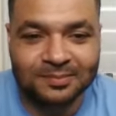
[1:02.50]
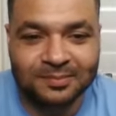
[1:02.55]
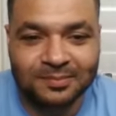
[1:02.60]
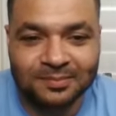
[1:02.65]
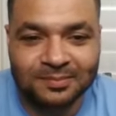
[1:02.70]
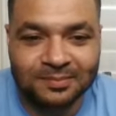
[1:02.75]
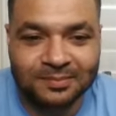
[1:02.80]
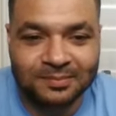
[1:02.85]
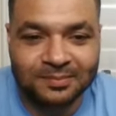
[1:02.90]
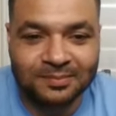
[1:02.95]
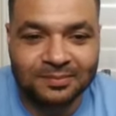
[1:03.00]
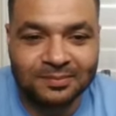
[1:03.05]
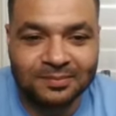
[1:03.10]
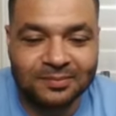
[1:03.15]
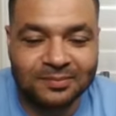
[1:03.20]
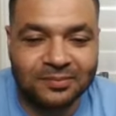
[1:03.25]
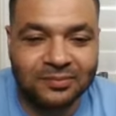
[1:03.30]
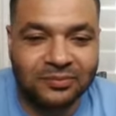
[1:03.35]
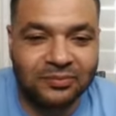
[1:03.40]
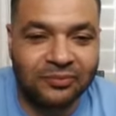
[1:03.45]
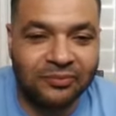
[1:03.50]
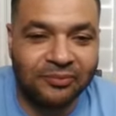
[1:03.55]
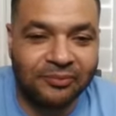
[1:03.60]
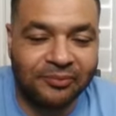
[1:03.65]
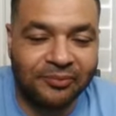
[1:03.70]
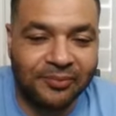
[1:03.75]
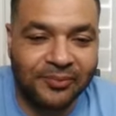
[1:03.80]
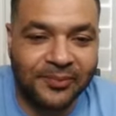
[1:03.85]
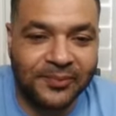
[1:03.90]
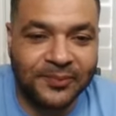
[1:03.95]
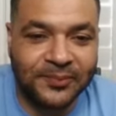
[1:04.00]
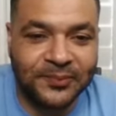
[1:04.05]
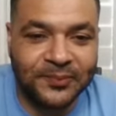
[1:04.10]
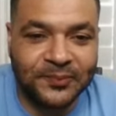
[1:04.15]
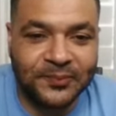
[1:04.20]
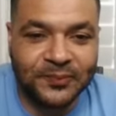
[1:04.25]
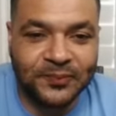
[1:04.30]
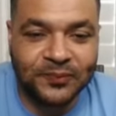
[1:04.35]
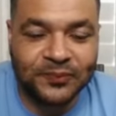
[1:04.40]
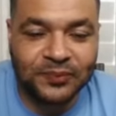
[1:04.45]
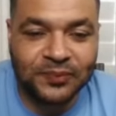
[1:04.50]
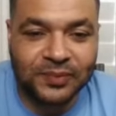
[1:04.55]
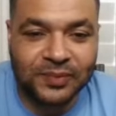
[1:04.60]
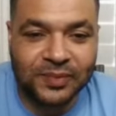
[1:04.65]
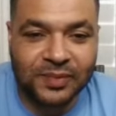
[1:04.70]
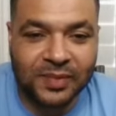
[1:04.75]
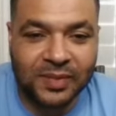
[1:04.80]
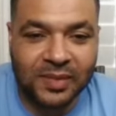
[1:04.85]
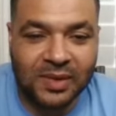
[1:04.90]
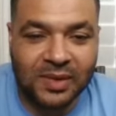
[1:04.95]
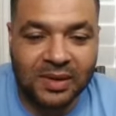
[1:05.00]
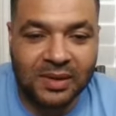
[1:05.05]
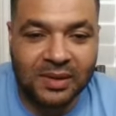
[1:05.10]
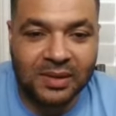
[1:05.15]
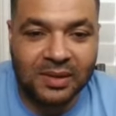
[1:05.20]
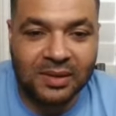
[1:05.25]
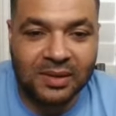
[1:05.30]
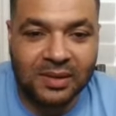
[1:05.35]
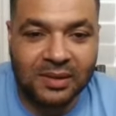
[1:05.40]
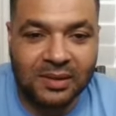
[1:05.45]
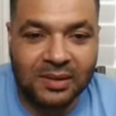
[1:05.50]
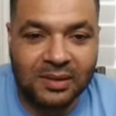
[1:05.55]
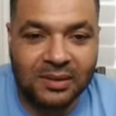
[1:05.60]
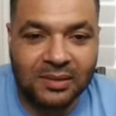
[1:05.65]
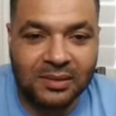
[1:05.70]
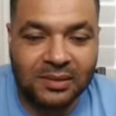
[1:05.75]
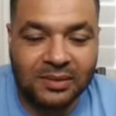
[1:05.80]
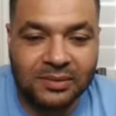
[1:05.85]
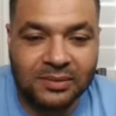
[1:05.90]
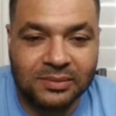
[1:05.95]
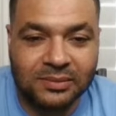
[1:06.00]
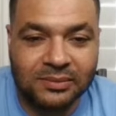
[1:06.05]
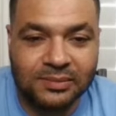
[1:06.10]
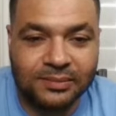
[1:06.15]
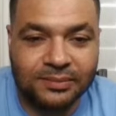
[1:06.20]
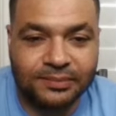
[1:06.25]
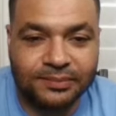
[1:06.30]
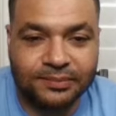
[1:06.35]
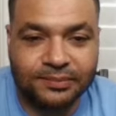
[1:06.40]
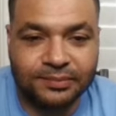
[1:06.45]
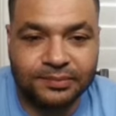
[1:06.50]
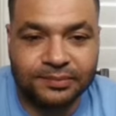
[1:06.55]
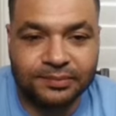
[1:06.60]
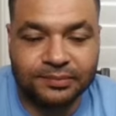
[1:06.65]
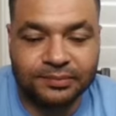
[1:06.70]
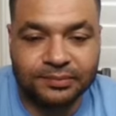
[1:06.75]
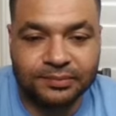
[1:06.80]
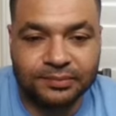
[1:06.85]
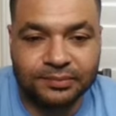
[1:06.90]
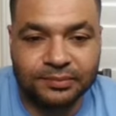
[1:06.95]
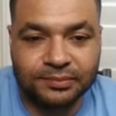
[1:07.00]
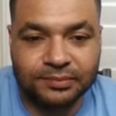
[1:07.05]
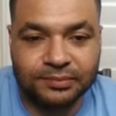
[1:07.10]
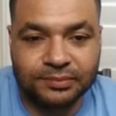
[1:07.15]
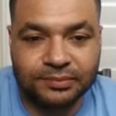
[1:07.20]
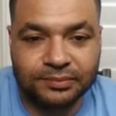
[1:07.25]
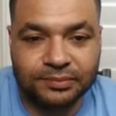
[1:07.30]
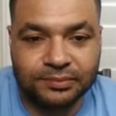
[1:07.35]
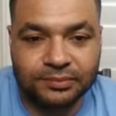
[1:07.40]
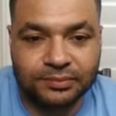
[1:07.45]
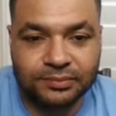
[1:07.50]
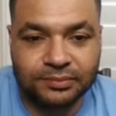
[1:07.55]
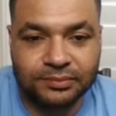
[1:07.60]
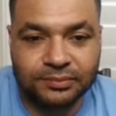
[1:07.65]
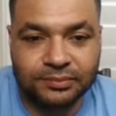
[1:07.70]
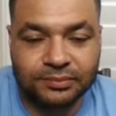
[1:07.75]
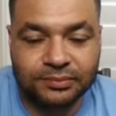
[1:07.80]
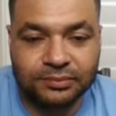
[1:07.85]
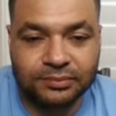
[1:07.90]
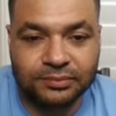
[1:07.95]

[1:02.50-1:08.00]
(silent)